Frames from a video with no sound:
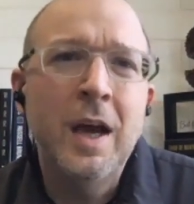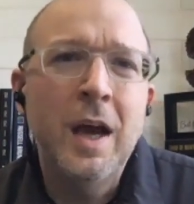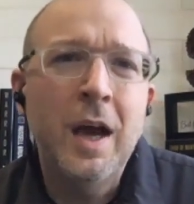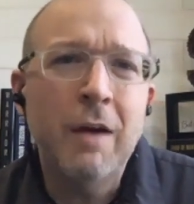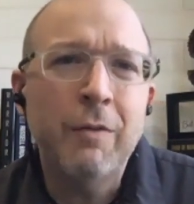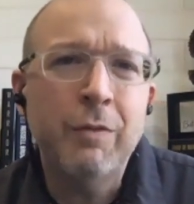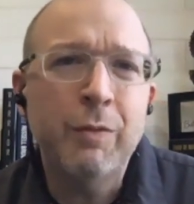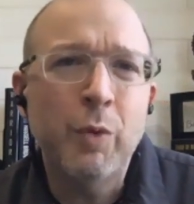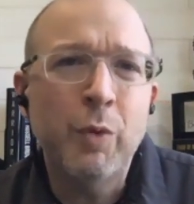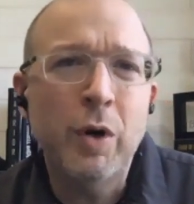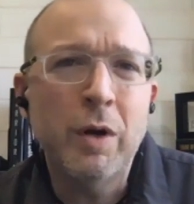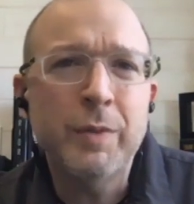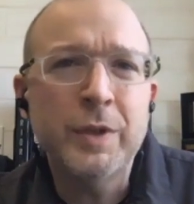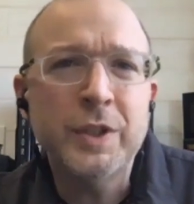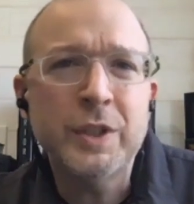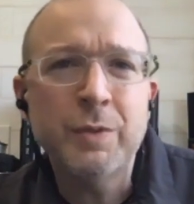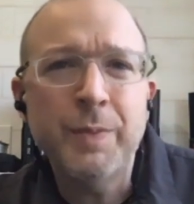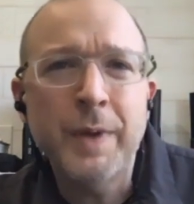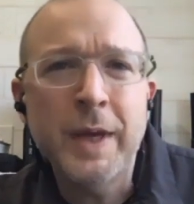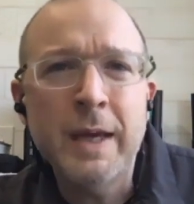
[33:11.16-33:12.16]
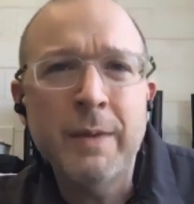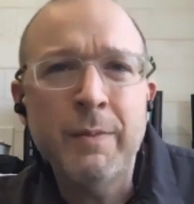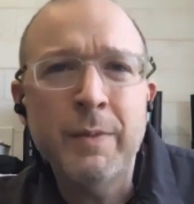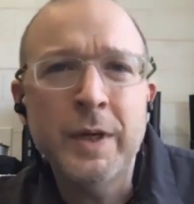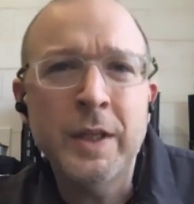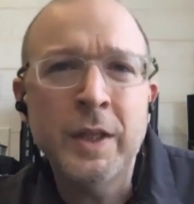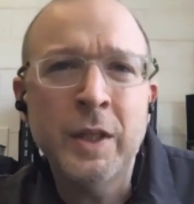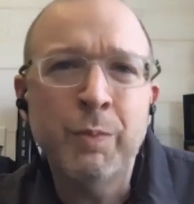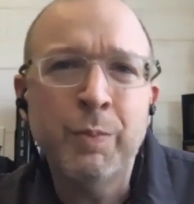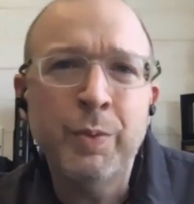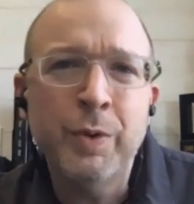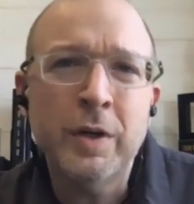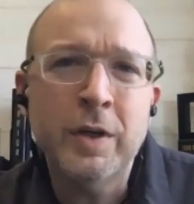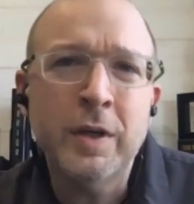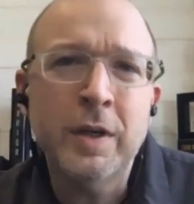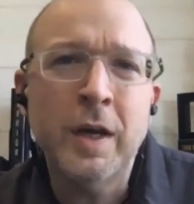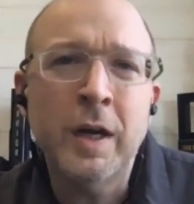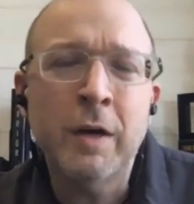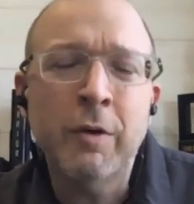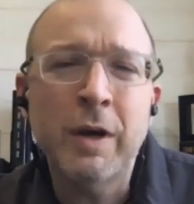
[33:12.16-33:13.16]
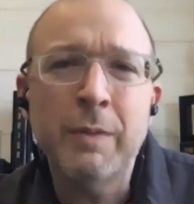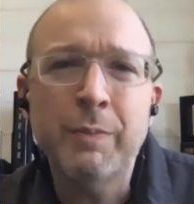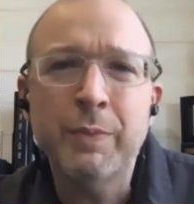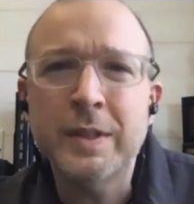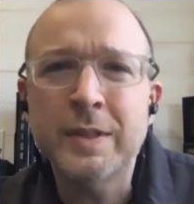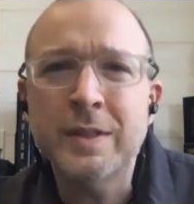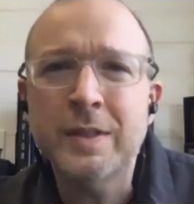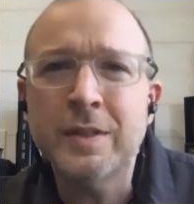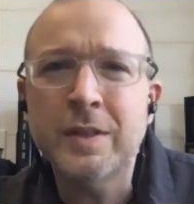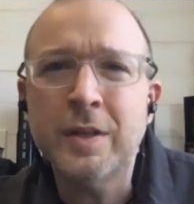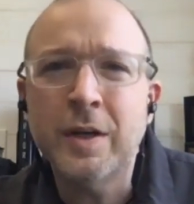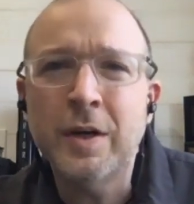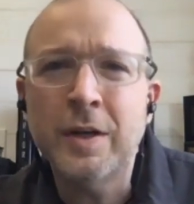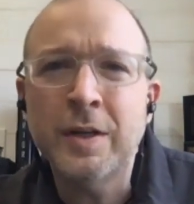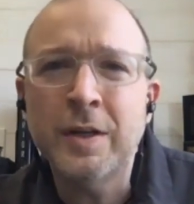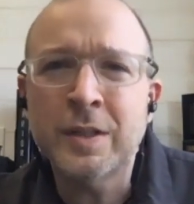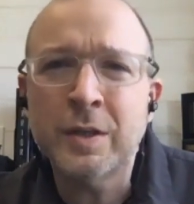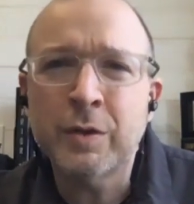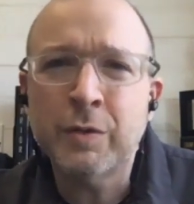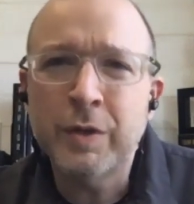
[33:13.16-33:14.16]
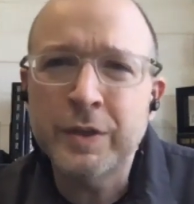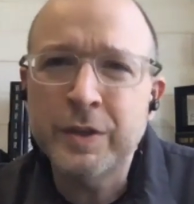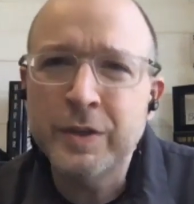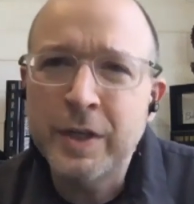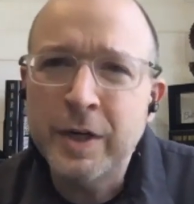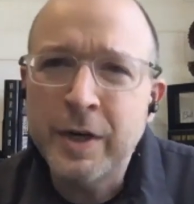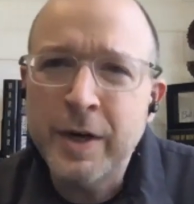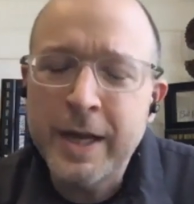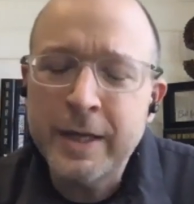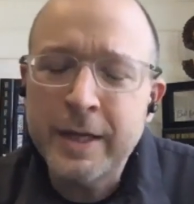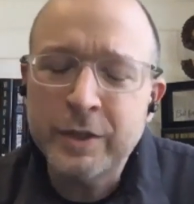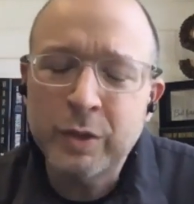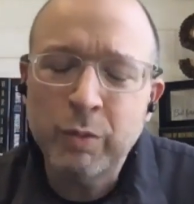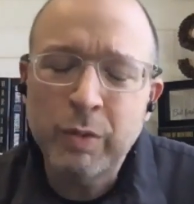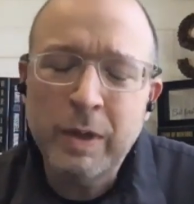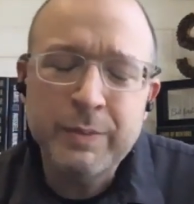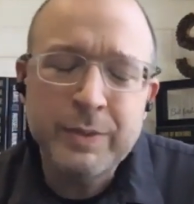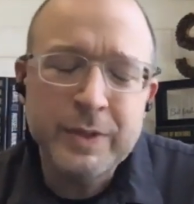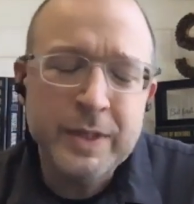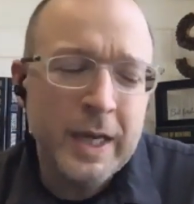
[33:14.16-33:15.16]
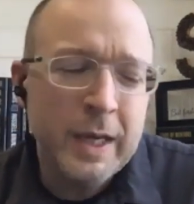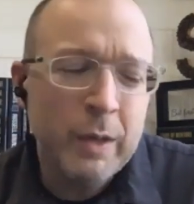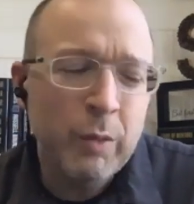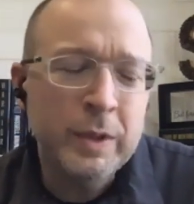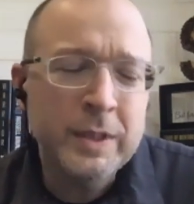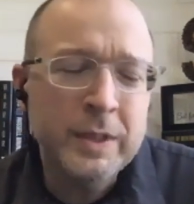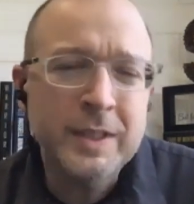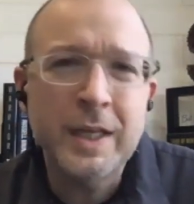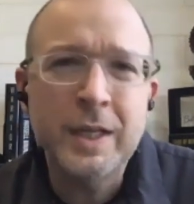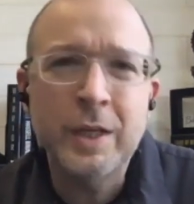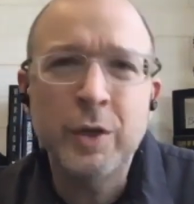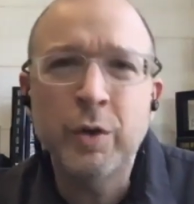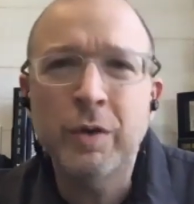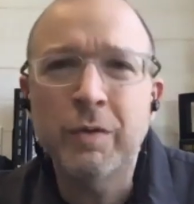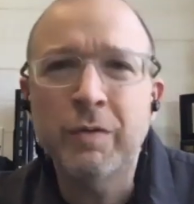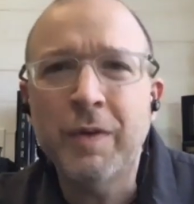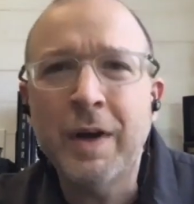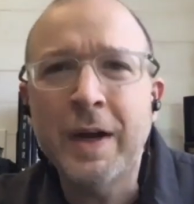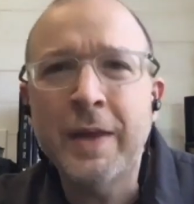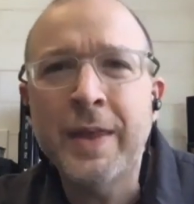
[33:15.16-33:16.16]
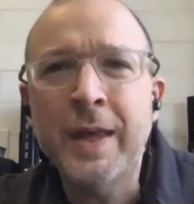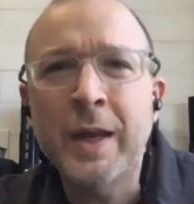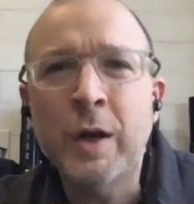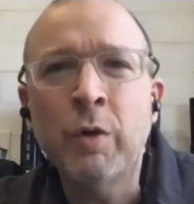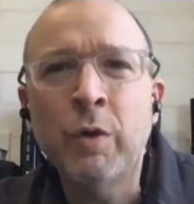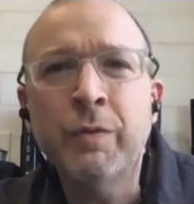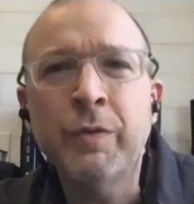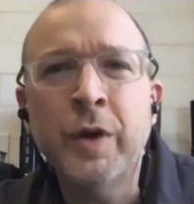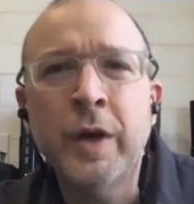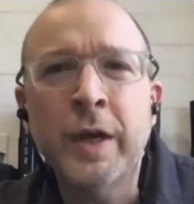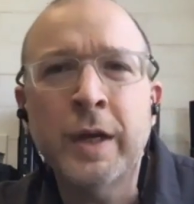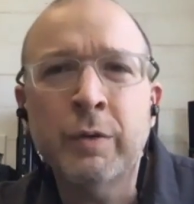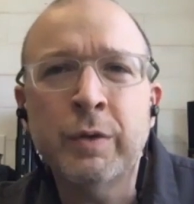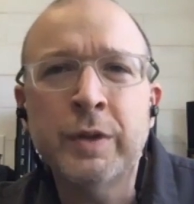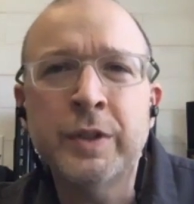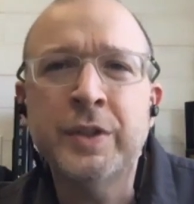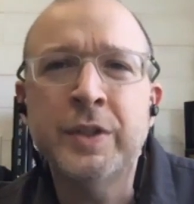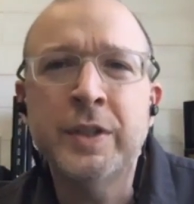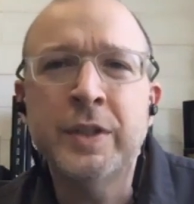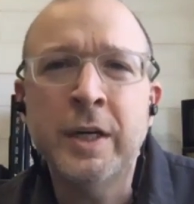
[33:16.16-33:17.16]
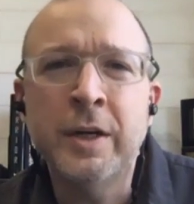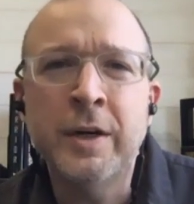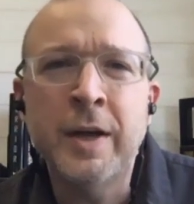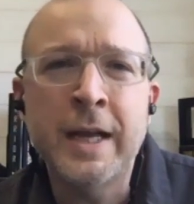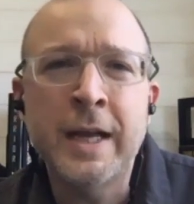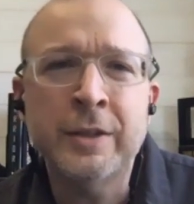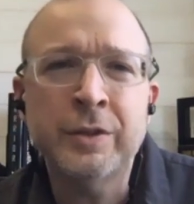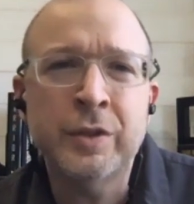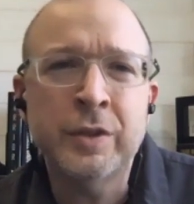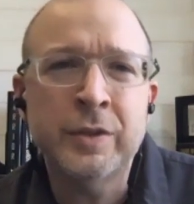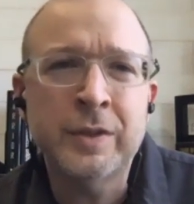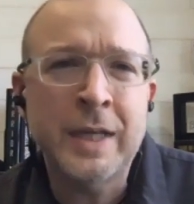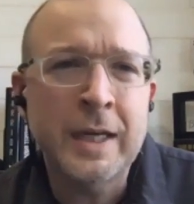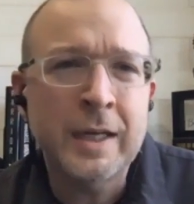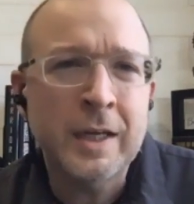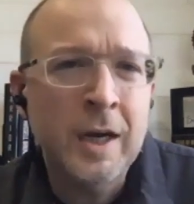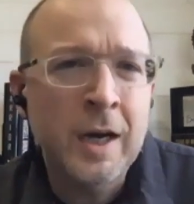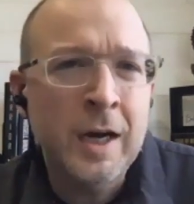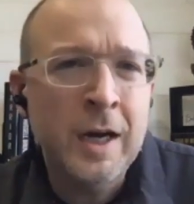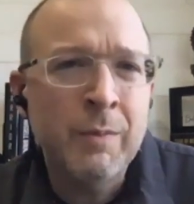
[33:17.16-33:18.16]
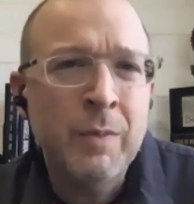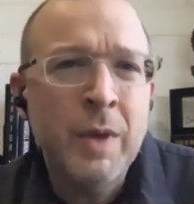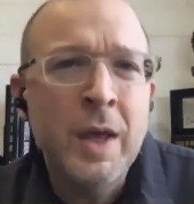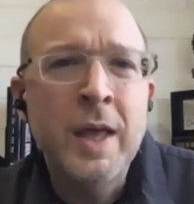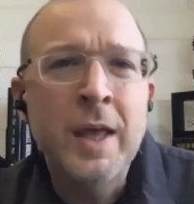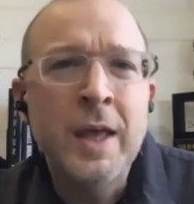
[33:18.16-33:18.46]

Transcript: Uh, for more on Bishop Hamon and the book, a great place to start is the Christian International website. Once again, you can find that over at ChristianInternational.com.